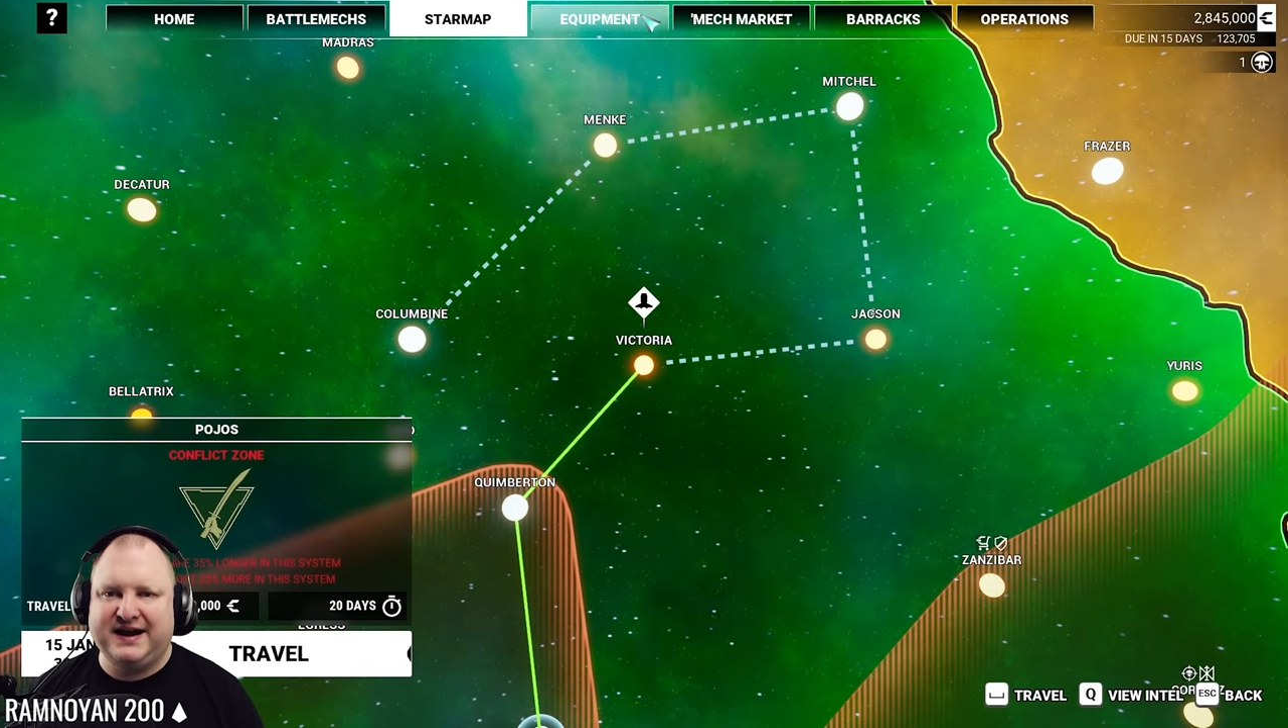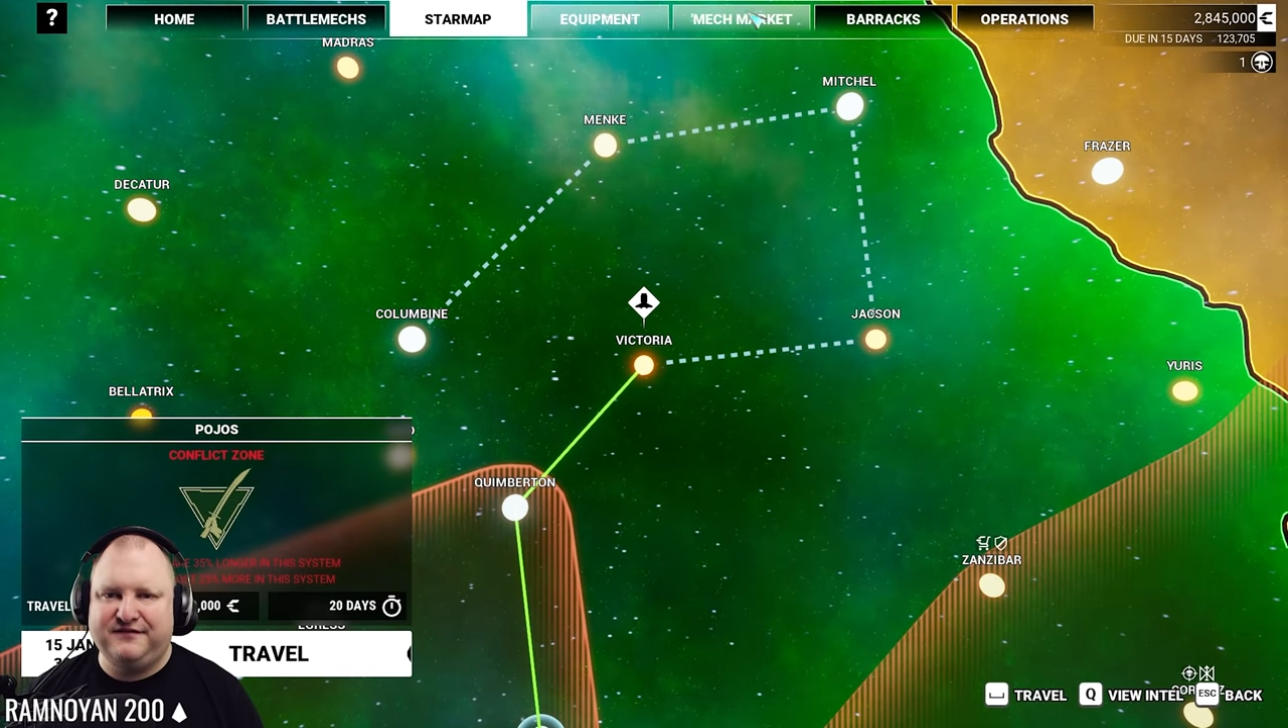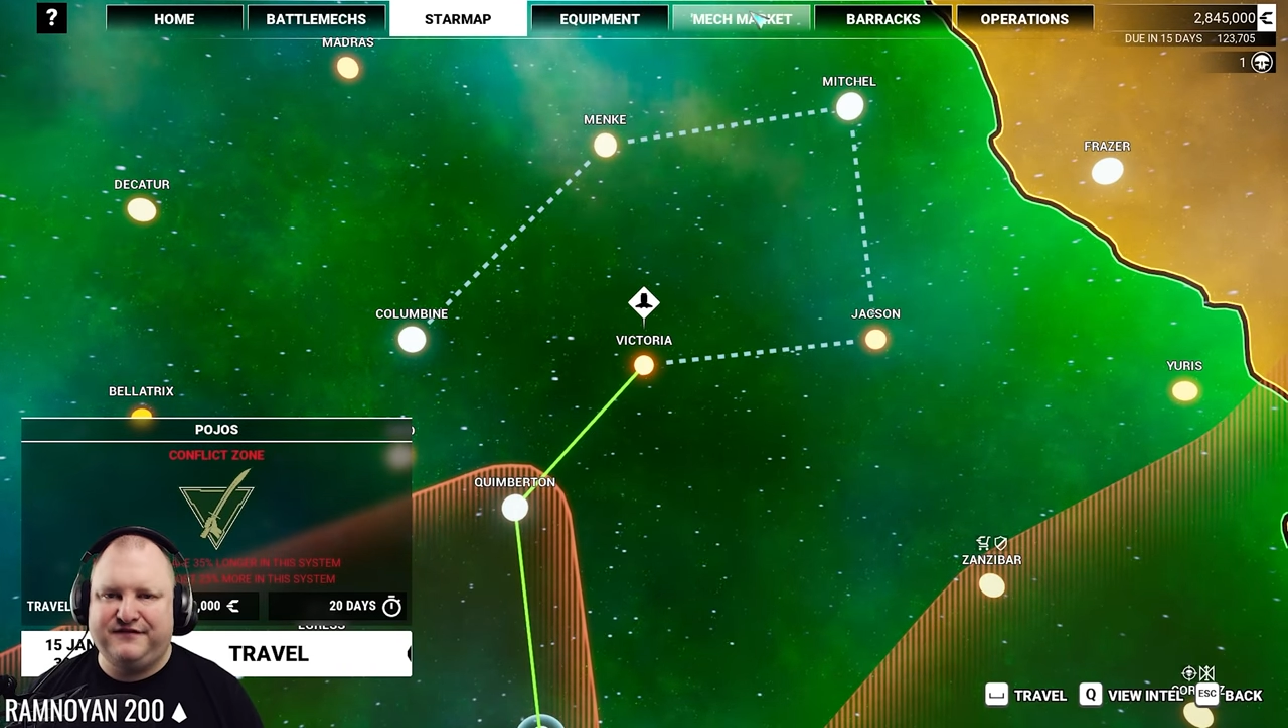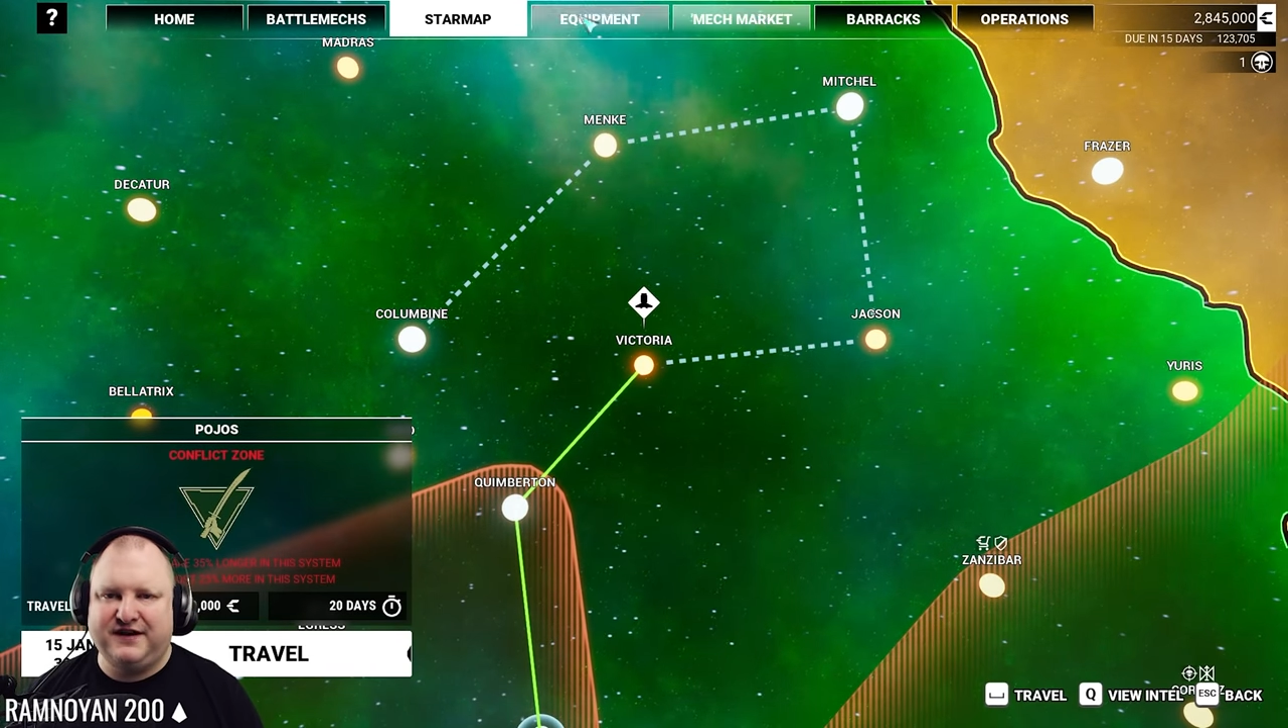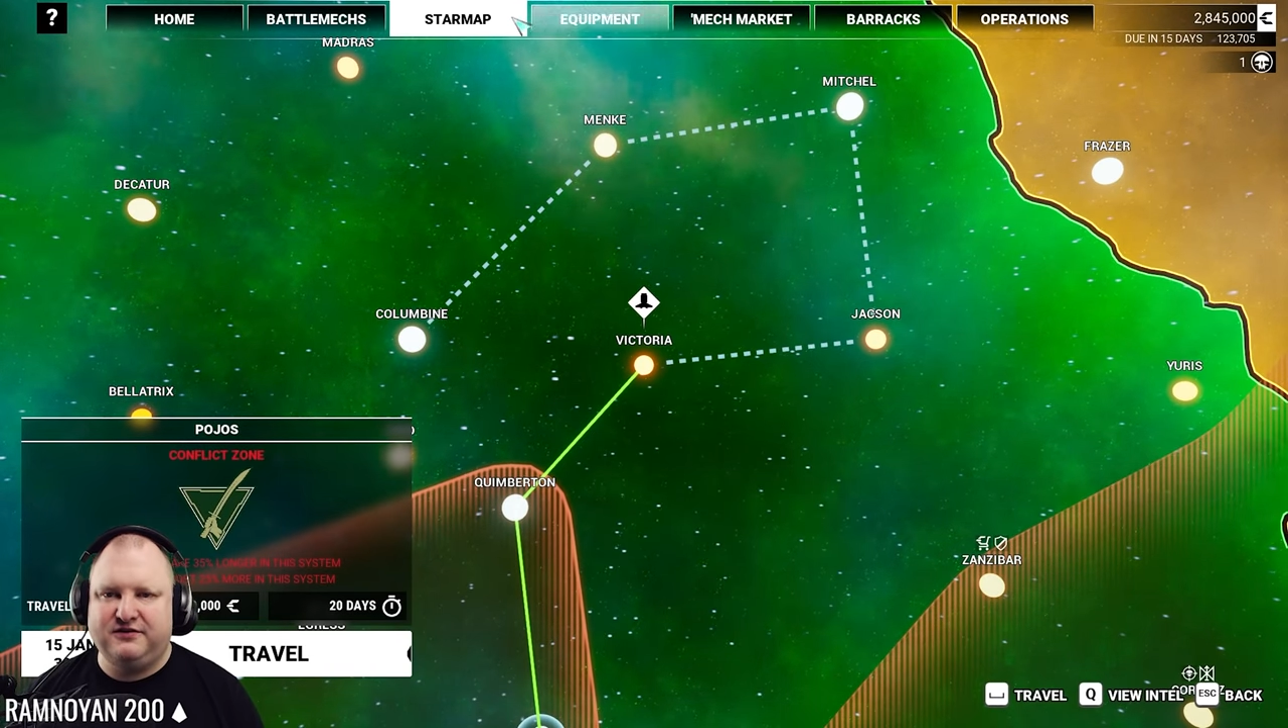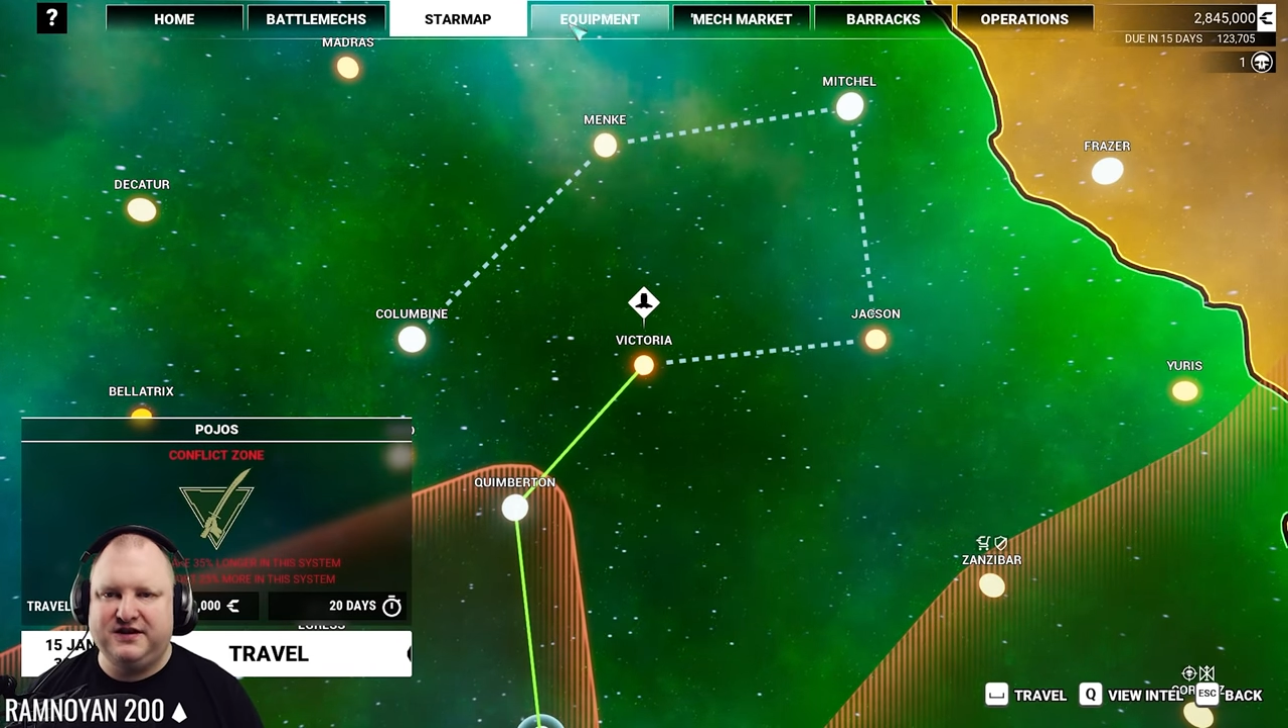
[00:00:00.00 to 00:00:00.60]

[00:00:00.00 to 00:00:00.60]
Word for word: anything on the